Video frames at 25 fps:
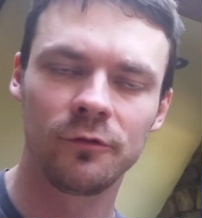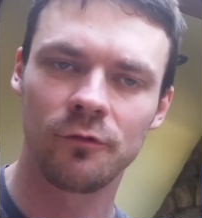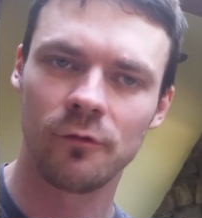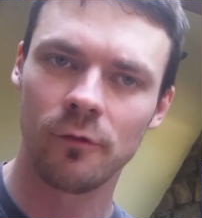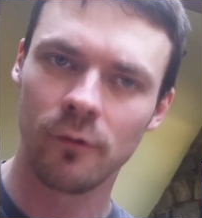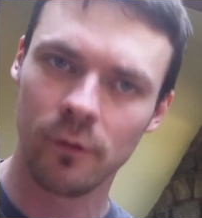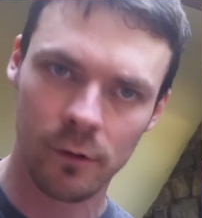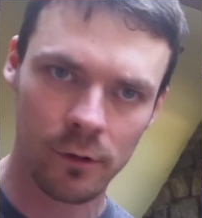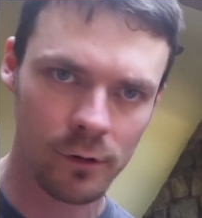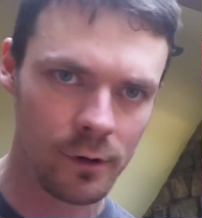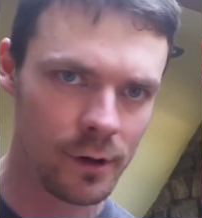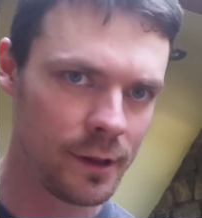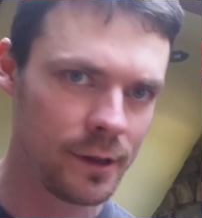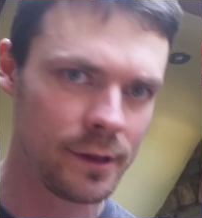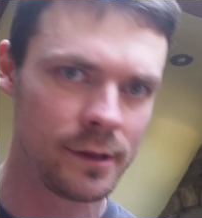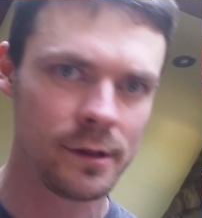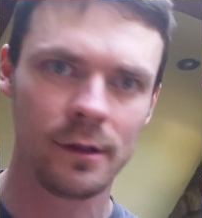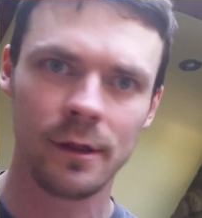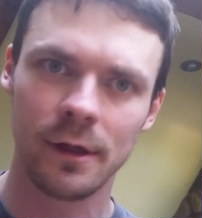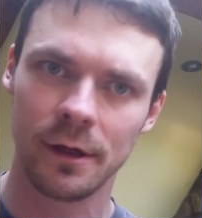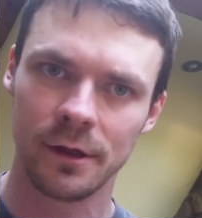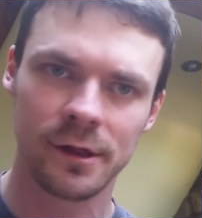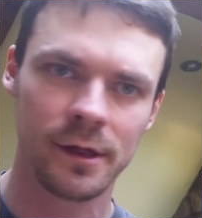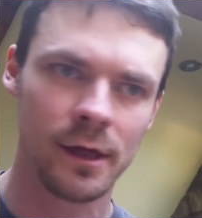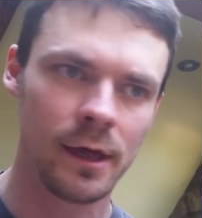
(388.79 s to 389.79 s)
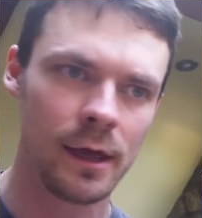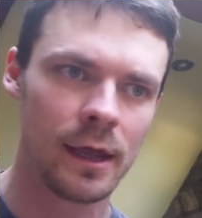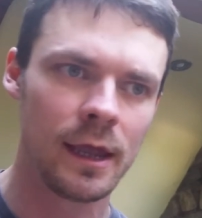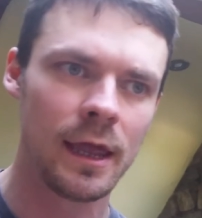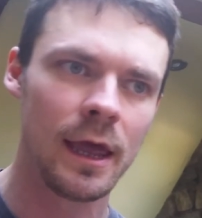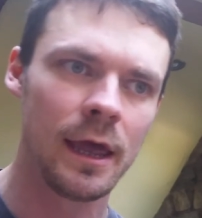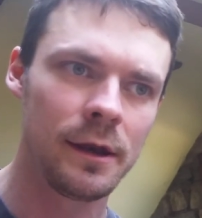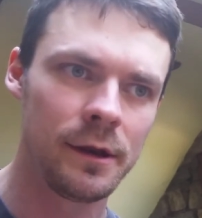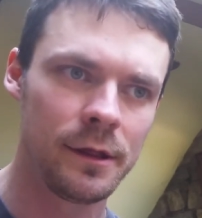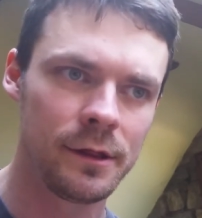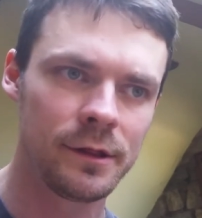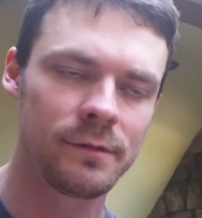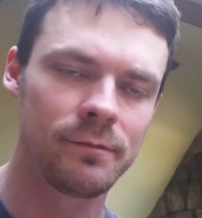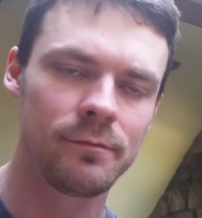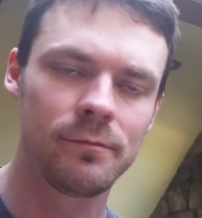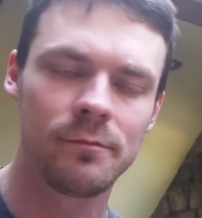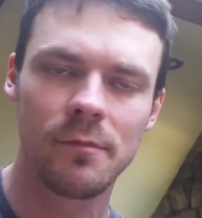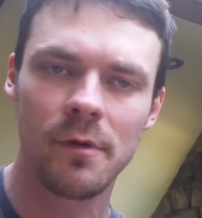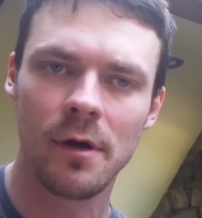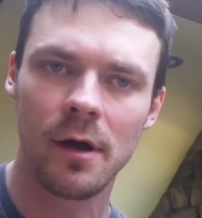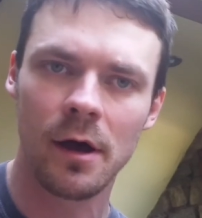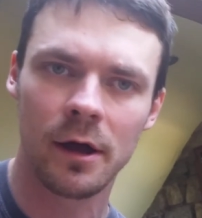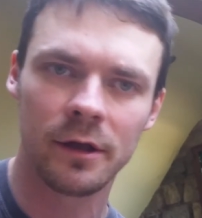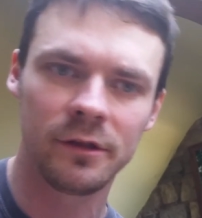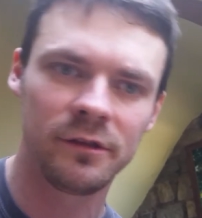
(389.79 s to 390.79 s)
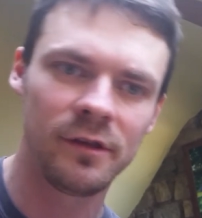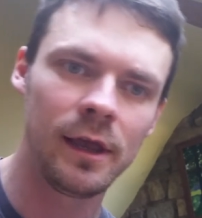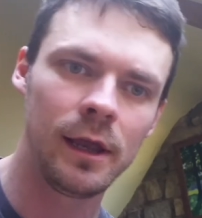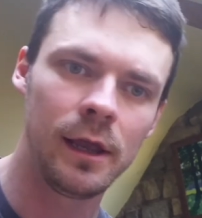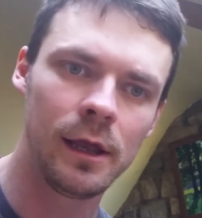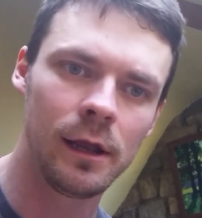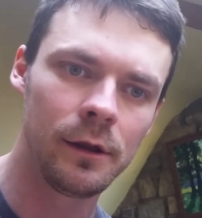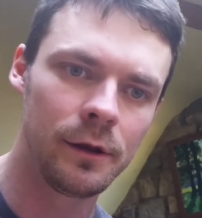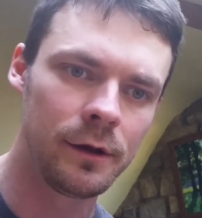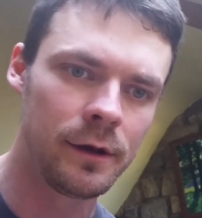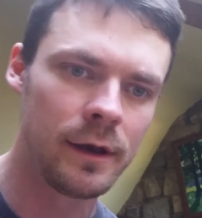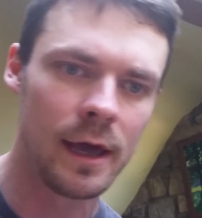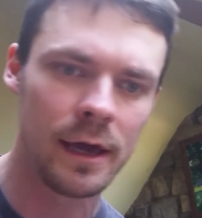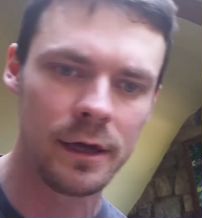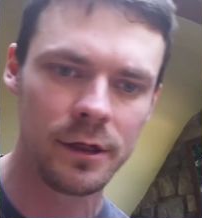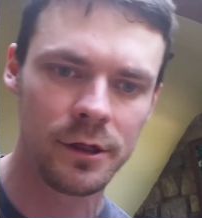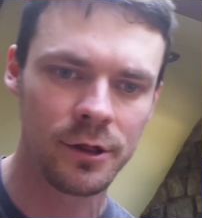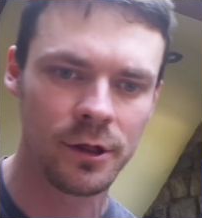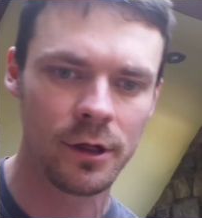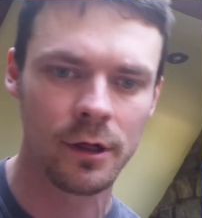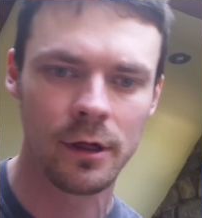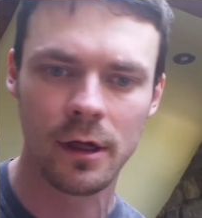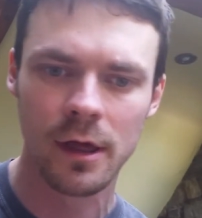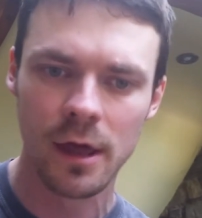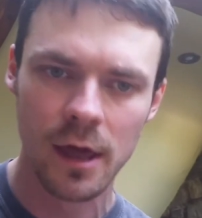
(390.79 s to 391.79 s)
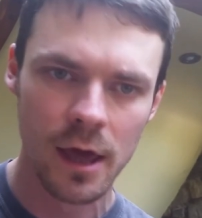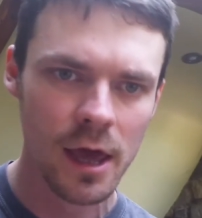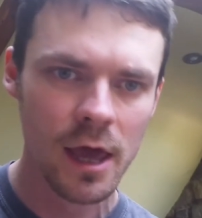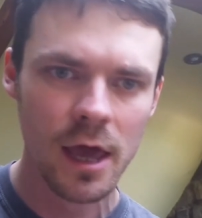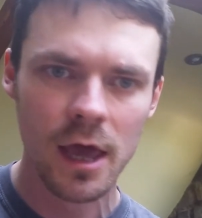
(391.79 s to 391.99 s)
for all his, like I say again, his articulate nature,